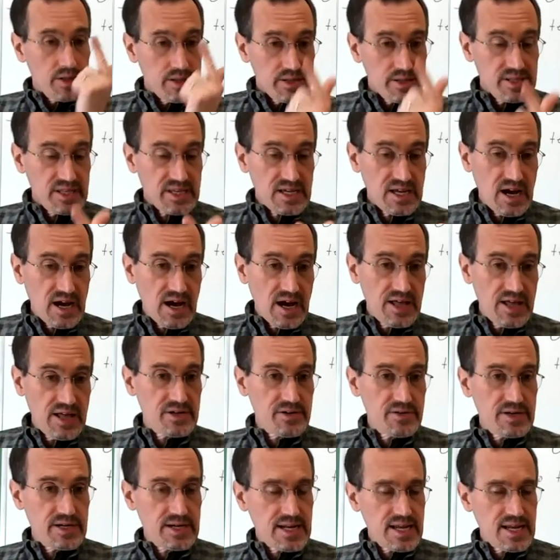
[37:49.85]
the other
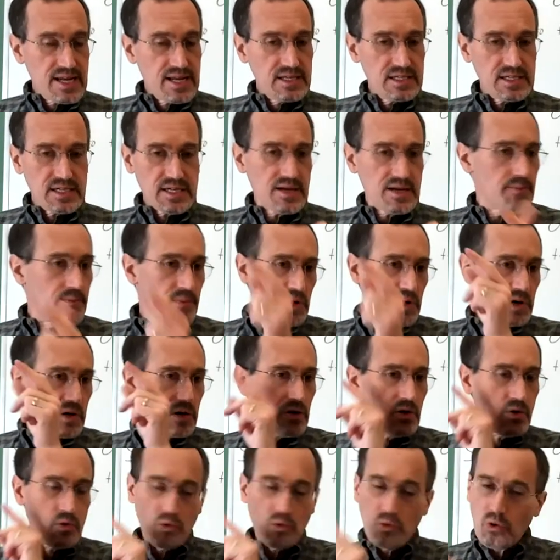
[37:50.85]

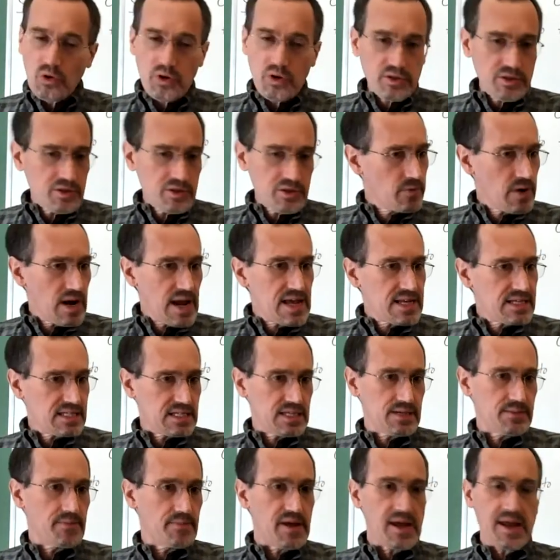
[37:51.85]
enantiomer, or the
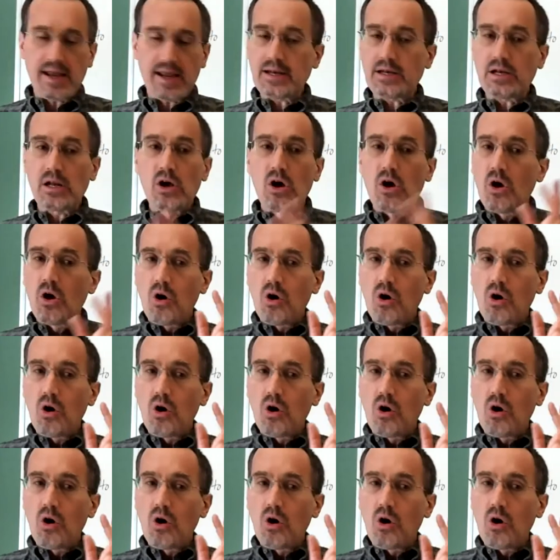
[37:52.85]
racemate,